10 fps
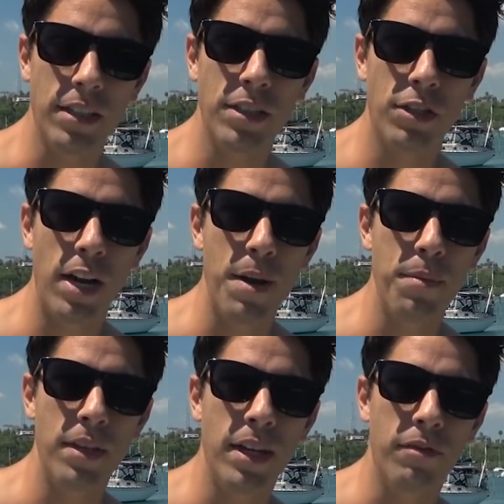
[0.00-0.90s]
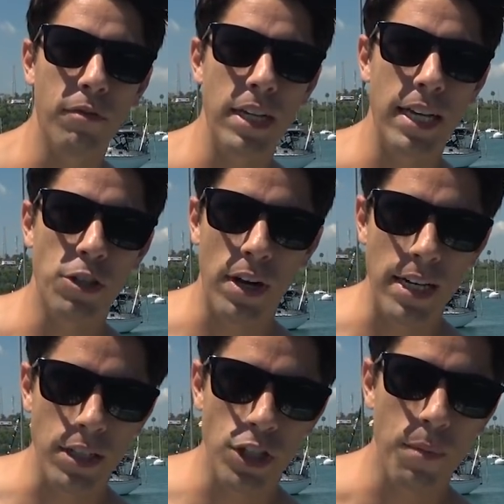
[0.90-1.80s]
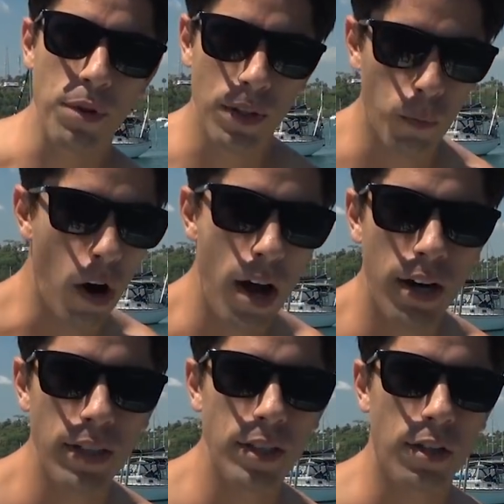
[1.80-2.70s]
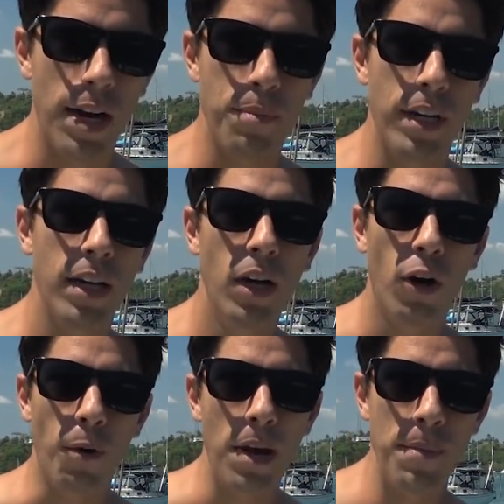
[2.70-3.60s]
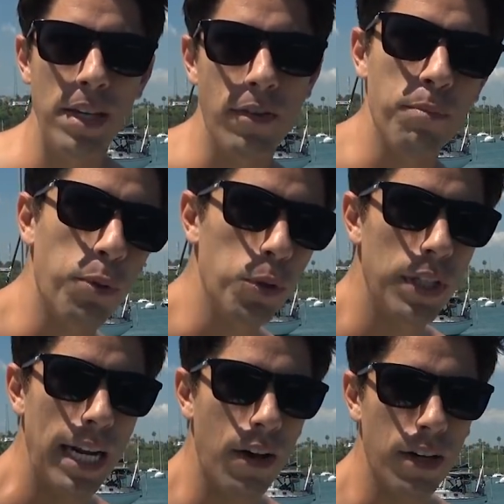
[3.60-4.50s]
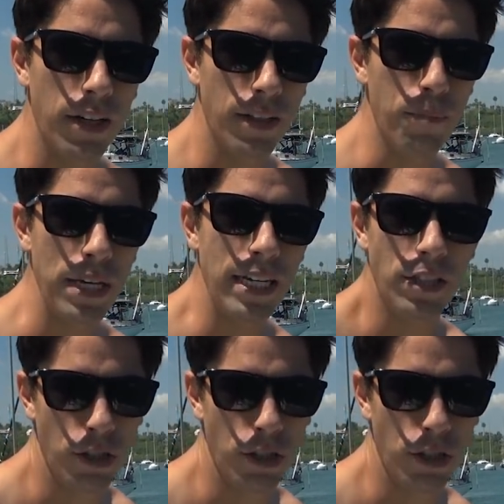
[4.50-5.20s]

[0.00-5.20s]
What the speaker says: to scrape than if we had tried to jump in the water and scrape it, or maybe even pulled it out onto the beach